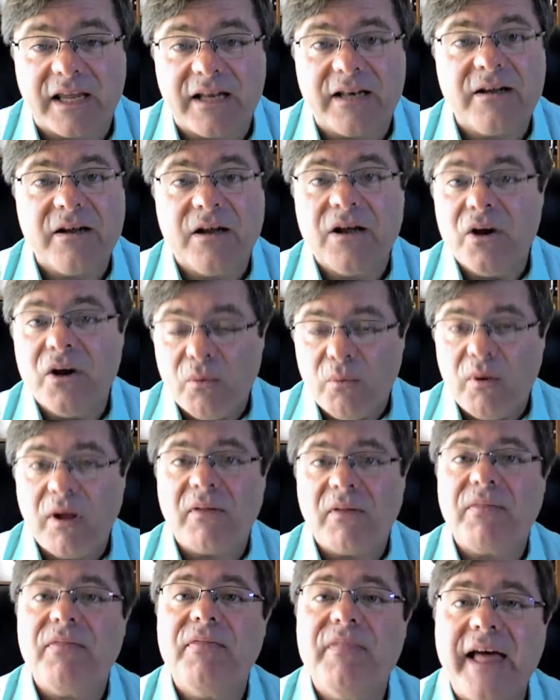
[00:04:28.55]
And,
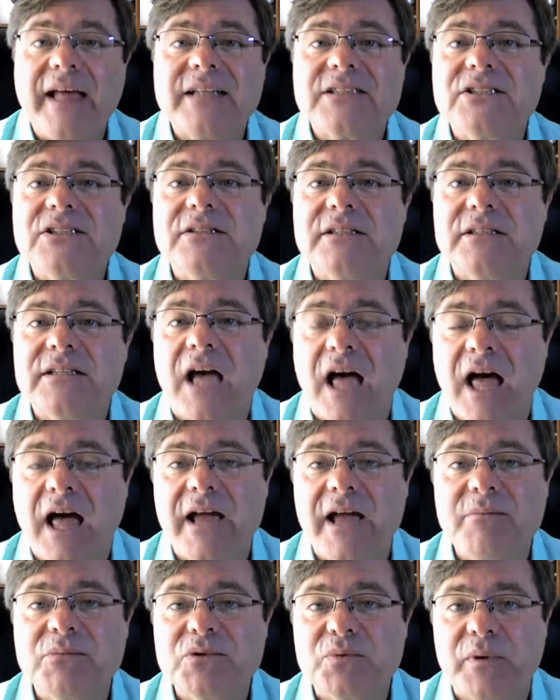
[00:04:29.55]
well, that's
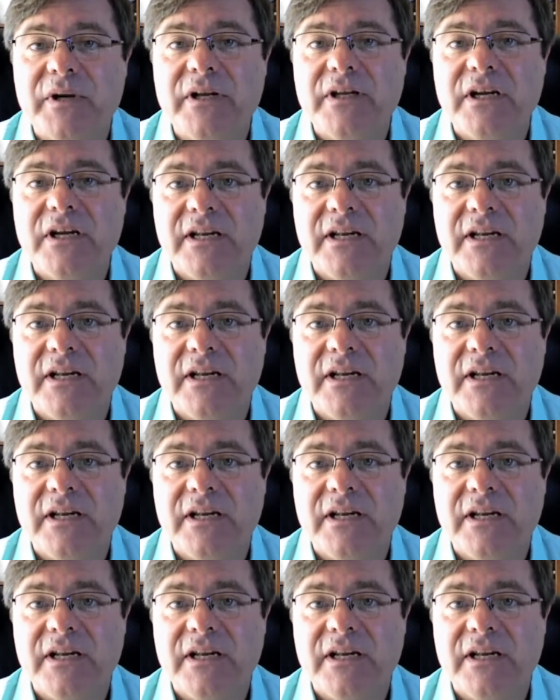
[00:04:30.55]
times when